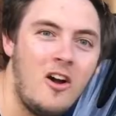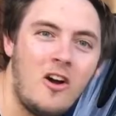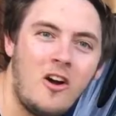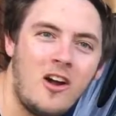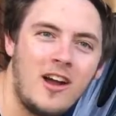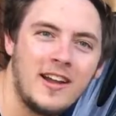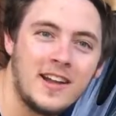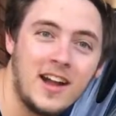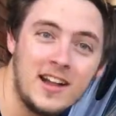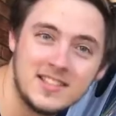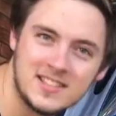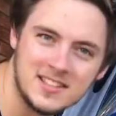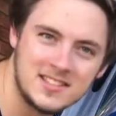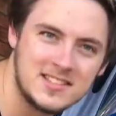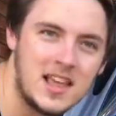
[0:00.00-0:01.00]
Alright
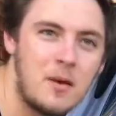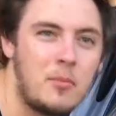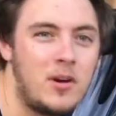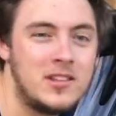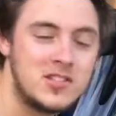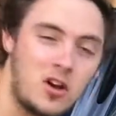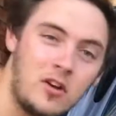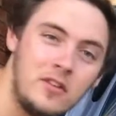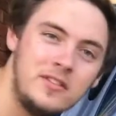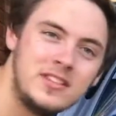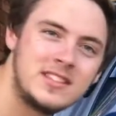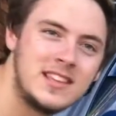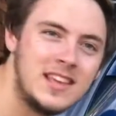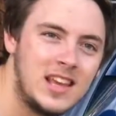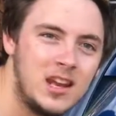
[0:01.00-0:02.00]
guys, so step one's
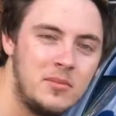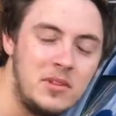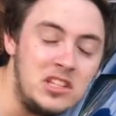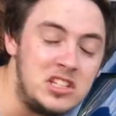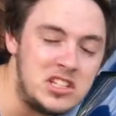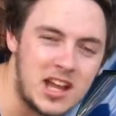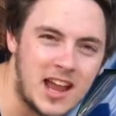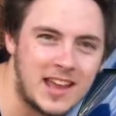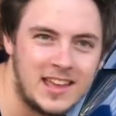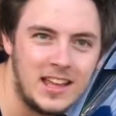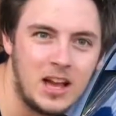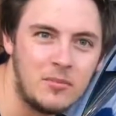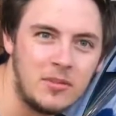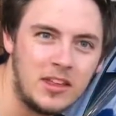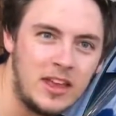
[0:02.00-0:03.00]
obviously going to be jacking
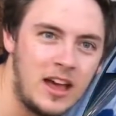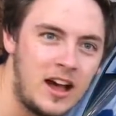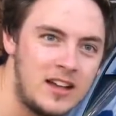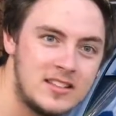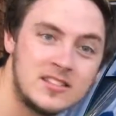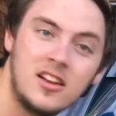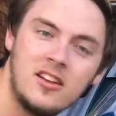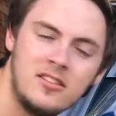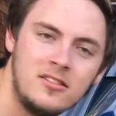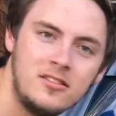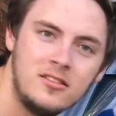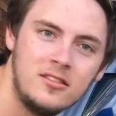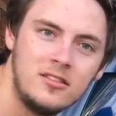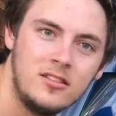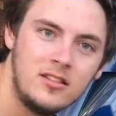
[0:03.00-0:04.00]
up the car, so
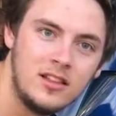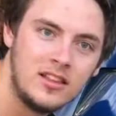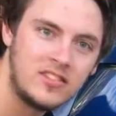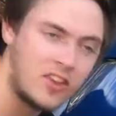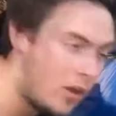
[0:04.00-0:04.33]
let's